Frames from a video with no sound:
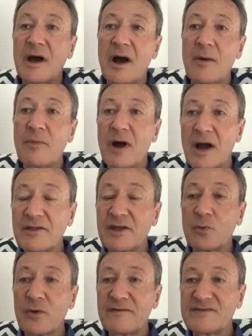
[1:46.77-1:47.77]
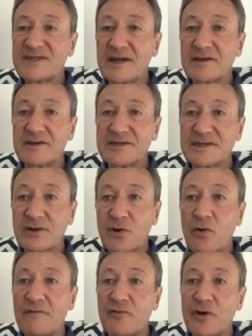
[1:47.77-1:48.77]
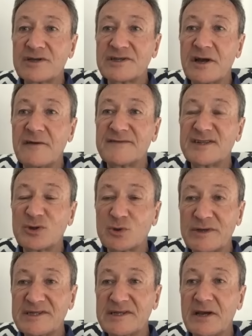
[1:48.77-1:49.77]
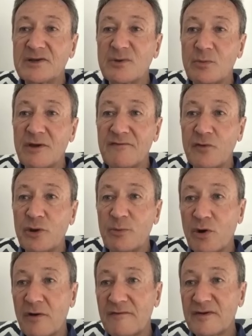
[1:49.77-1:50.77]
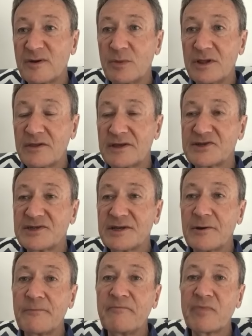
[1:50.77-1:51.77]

Um, I think we've set as a goal for ourselves, as we said, to be fully profitable this year.